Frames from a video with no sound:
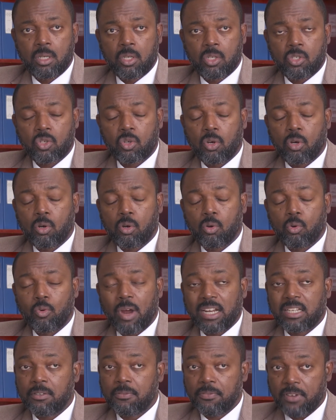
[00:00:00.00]
So
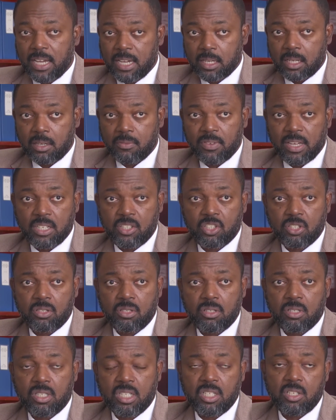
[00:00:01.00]
ratifying
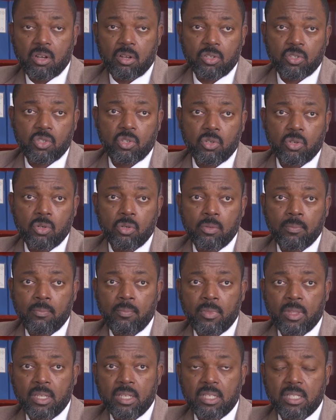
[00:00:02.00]
conventions is also
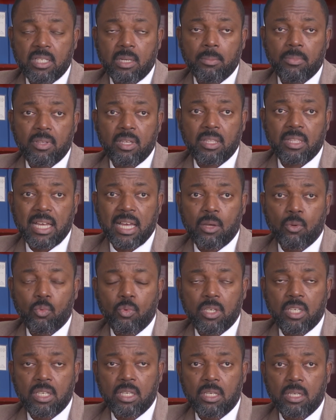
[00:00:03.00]
something that
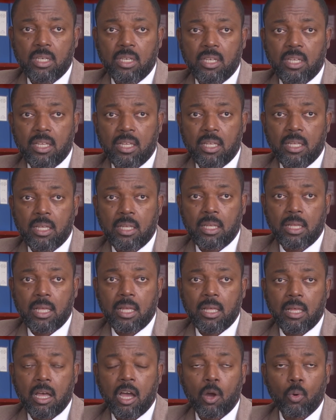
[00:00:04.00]
we
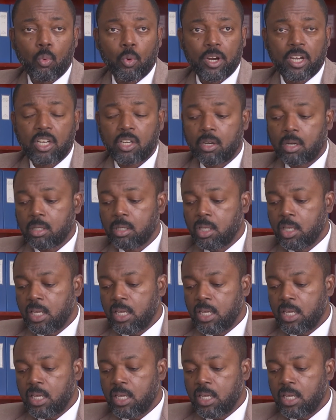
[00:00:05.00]
are working on.